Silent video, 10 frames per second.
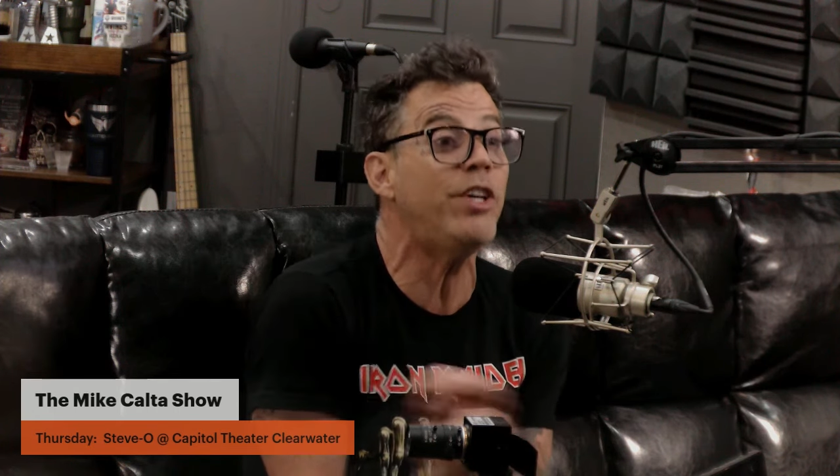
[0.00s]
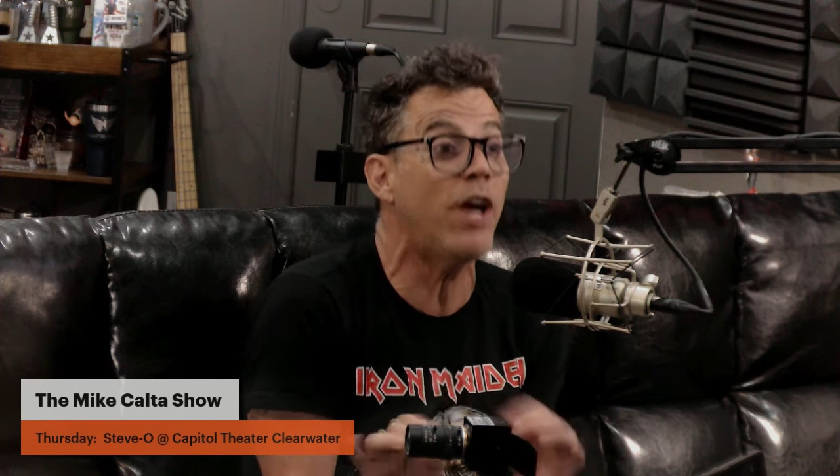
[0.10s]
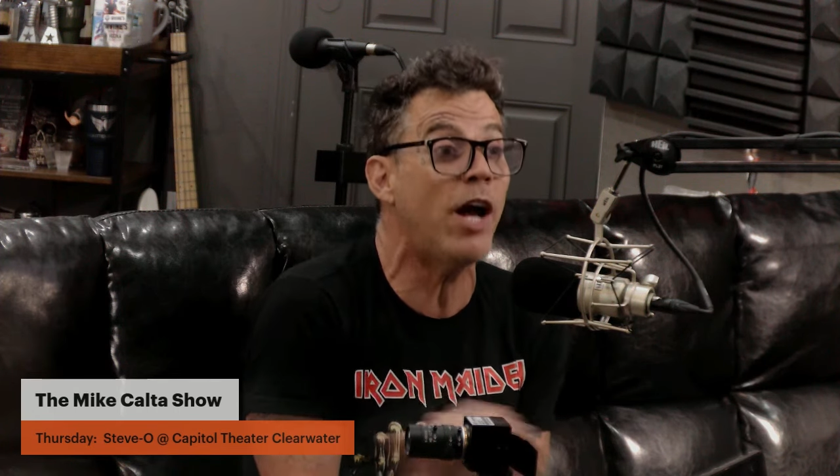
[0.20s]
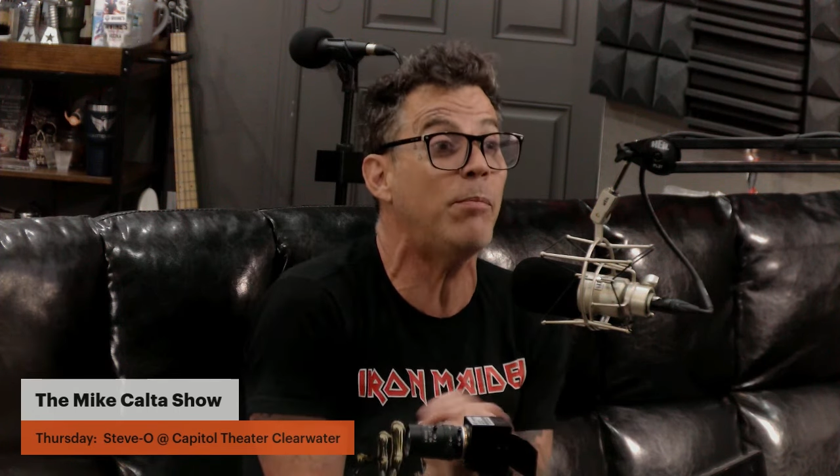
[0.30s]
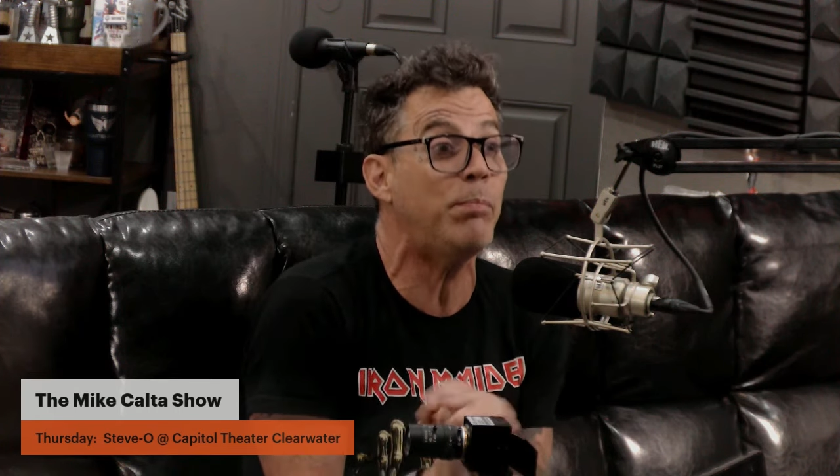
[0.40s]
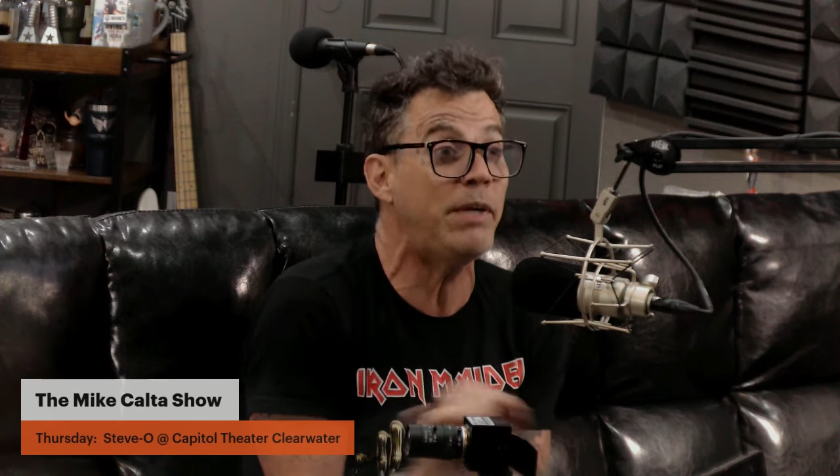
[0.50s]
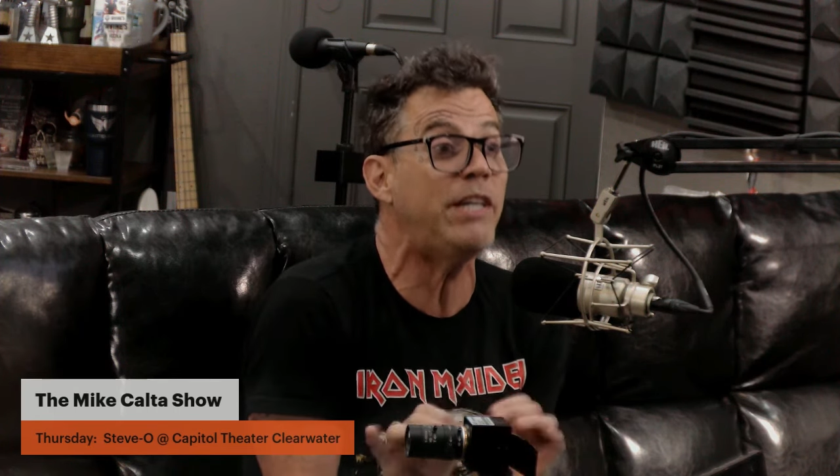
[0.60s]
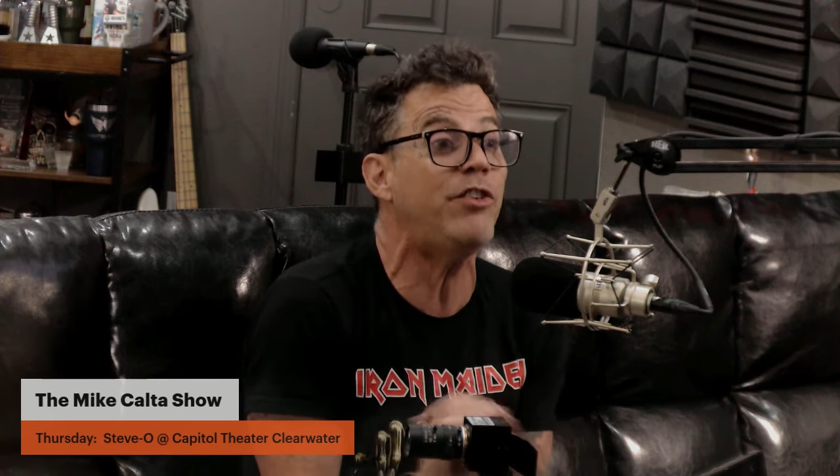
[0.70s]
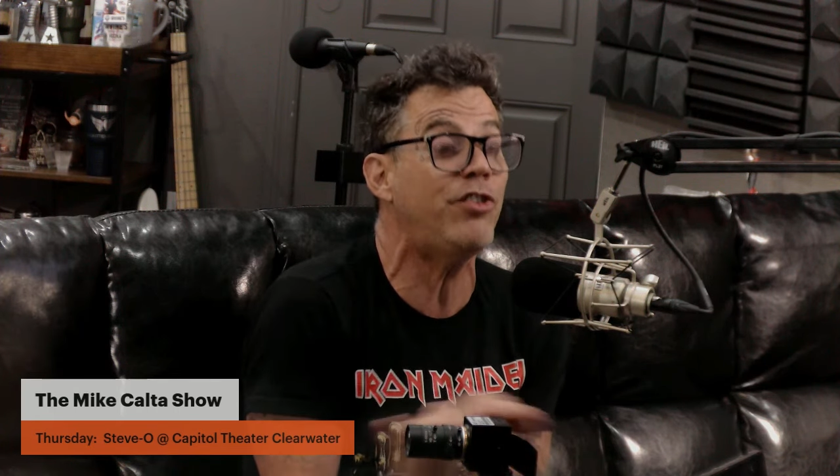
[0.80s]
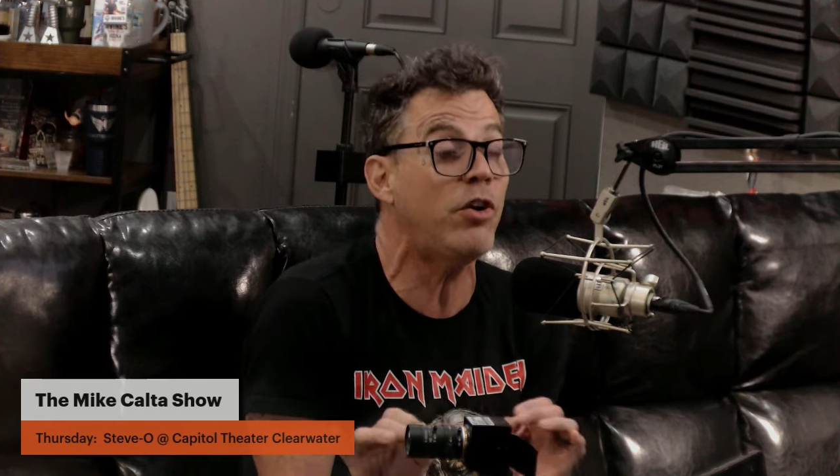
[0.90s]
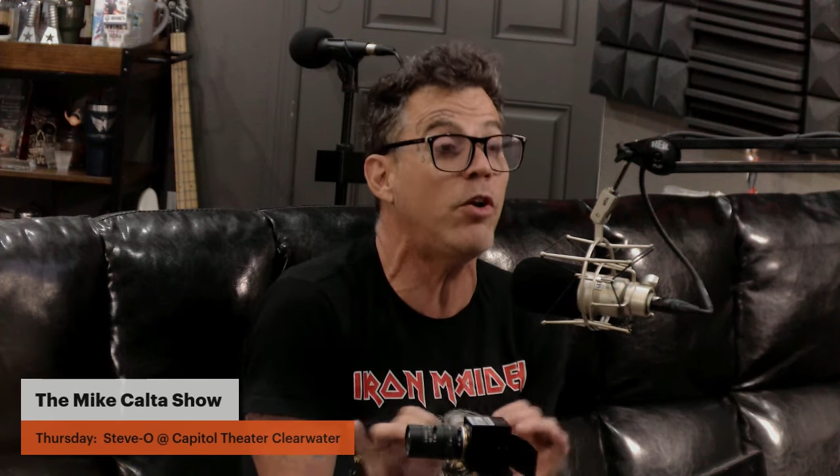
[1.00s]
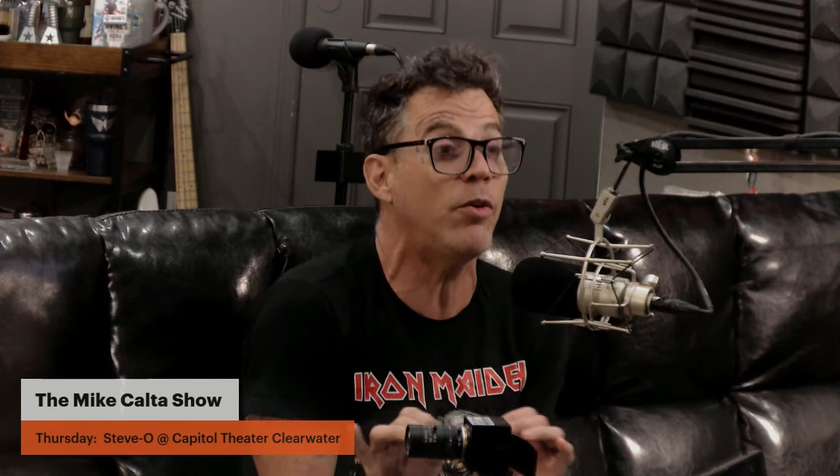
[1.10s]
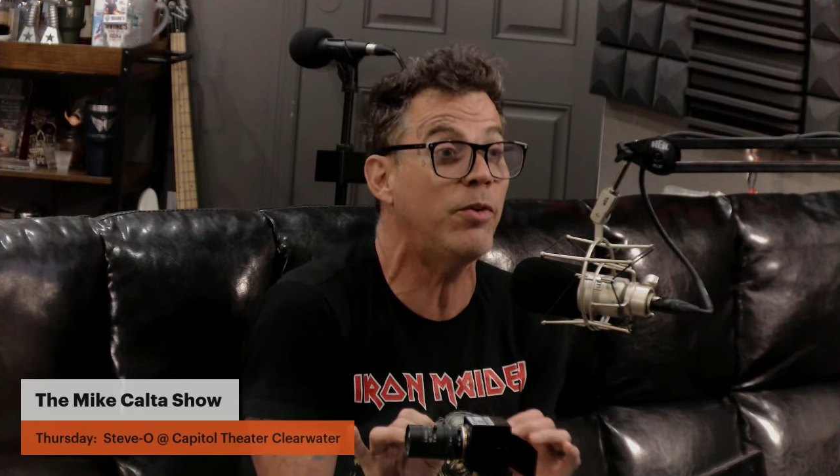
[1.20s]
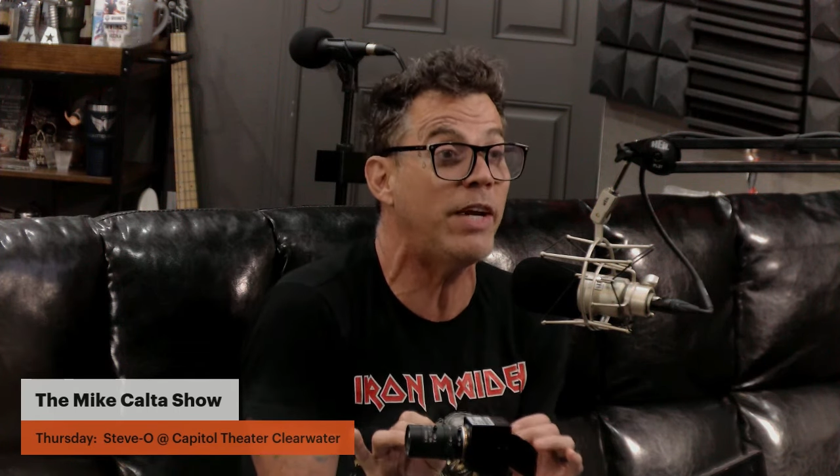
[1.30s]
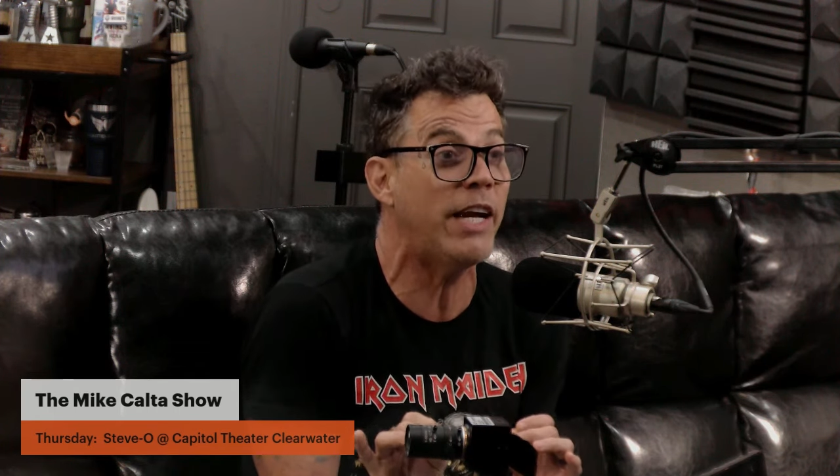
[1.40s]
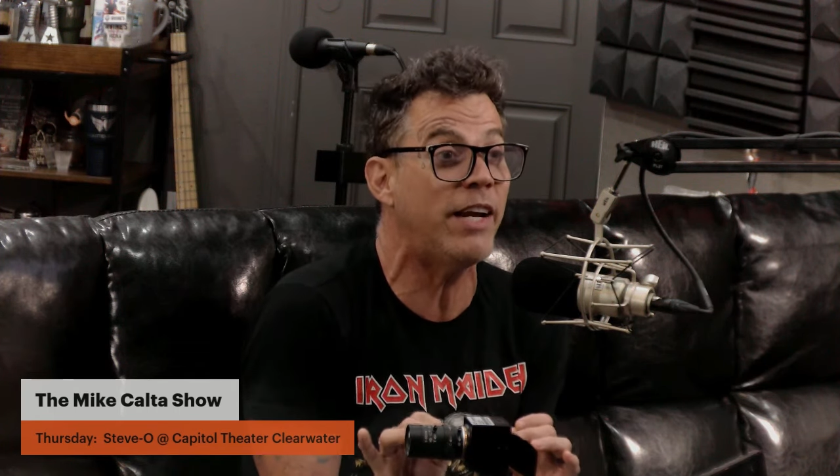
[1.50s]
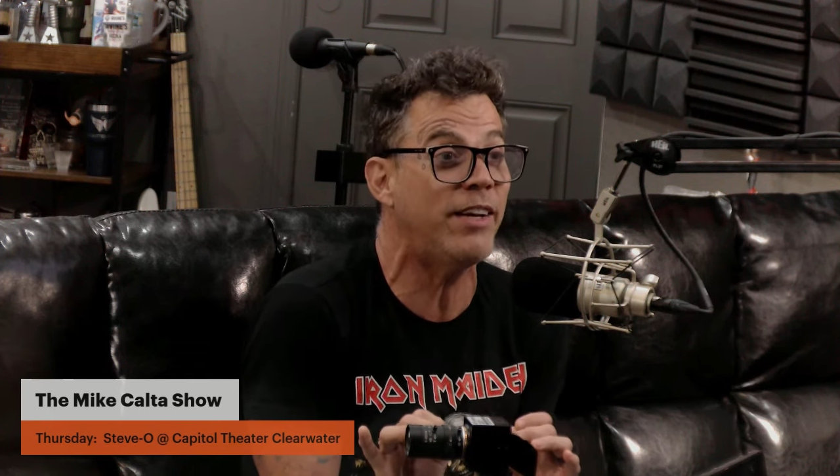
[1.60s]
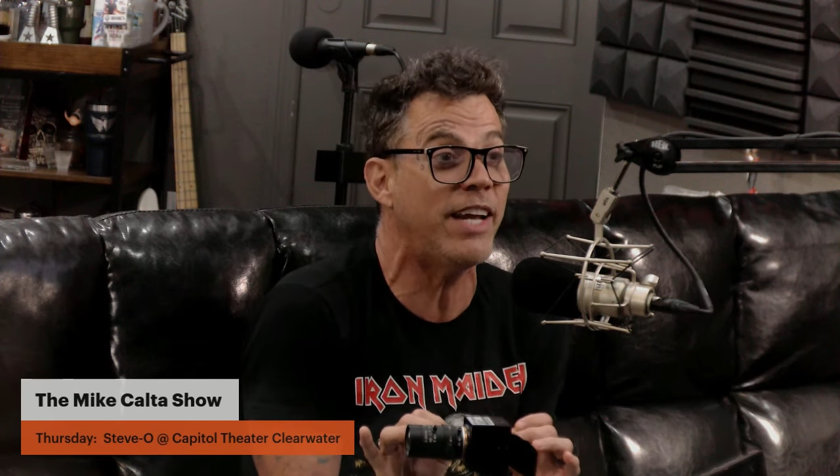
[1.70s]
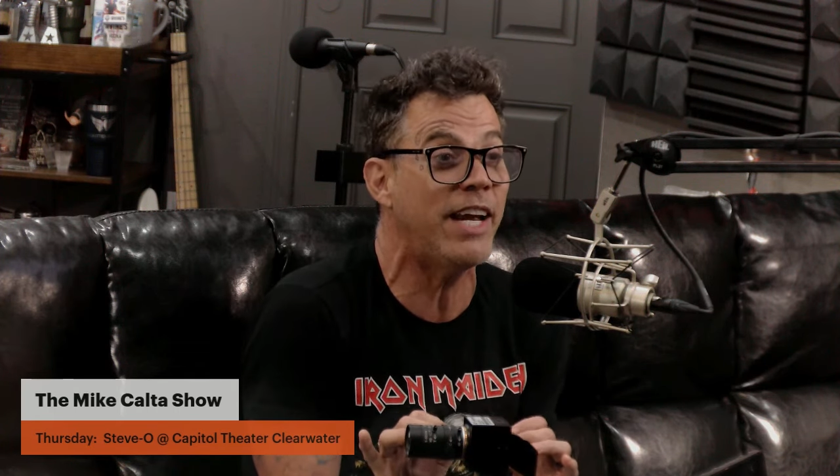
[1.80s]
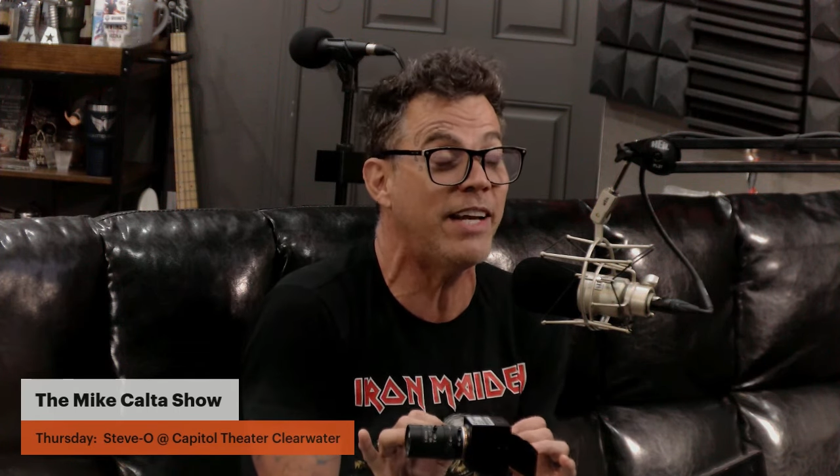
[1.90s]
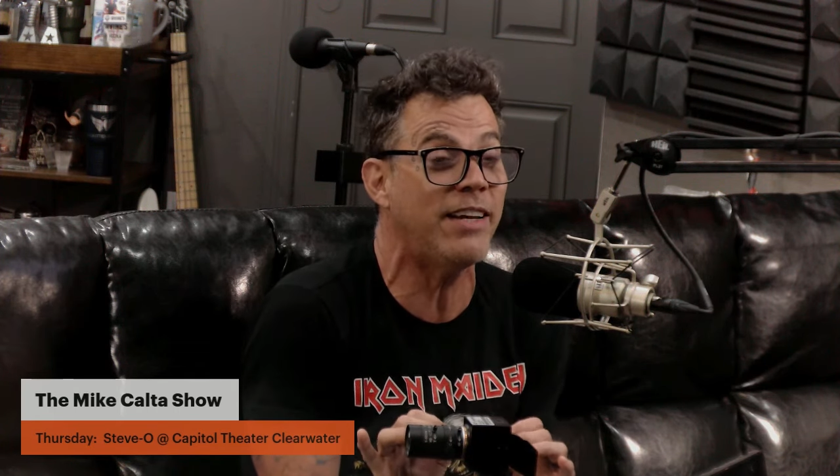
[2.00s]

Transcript: not be shown, and